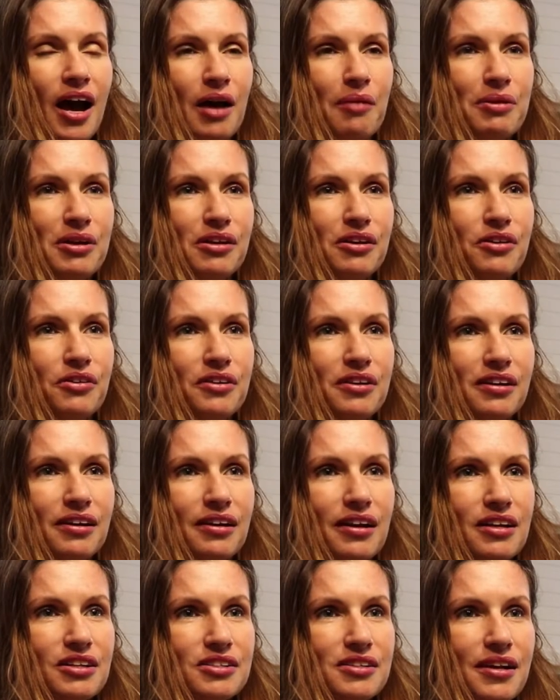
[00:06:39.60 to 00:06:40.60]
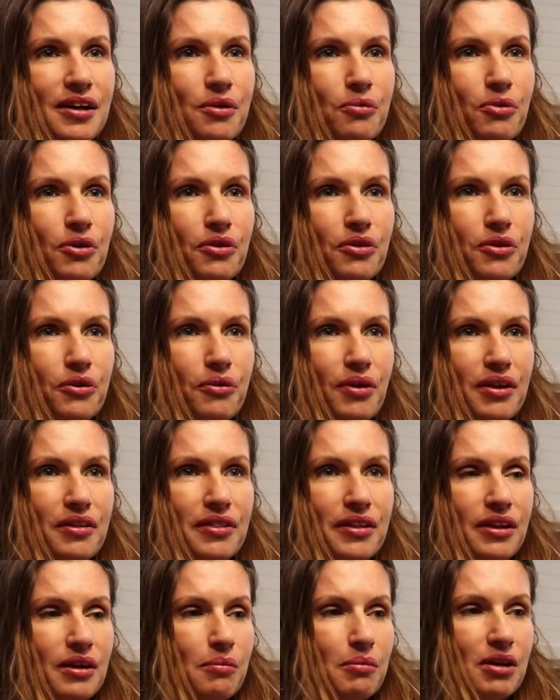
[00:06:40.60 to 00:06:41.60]
I mean, you're at an age now where the great
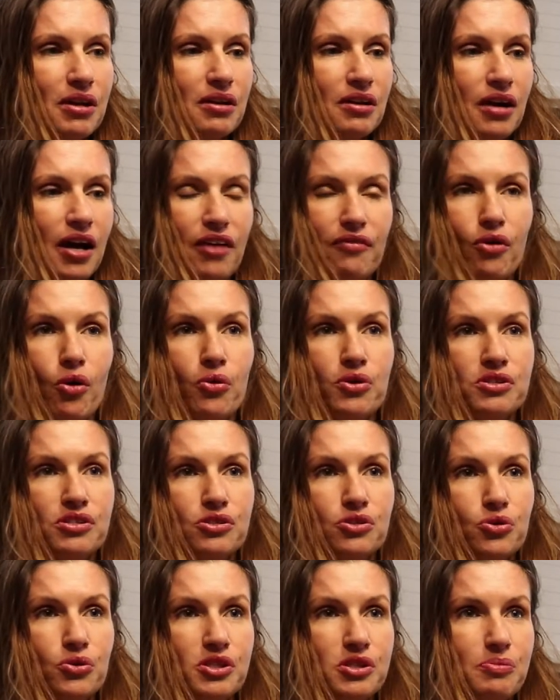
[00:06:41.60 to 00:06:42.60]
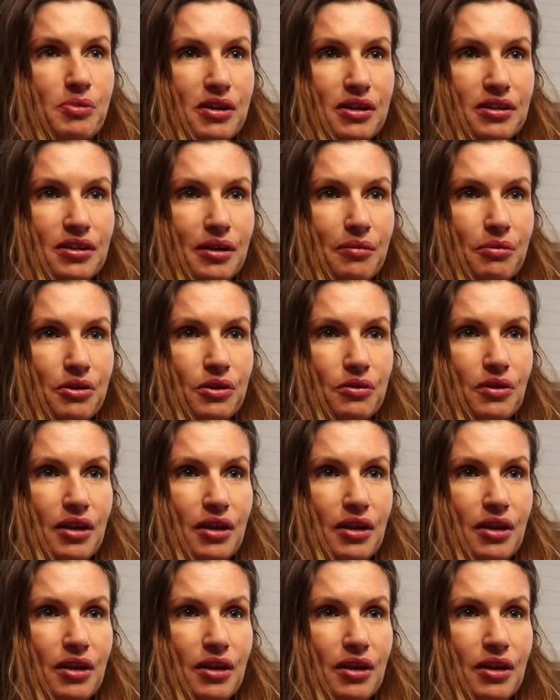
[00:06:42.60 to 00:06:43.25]
thing, I mean, I've always enjoyed spending time with you.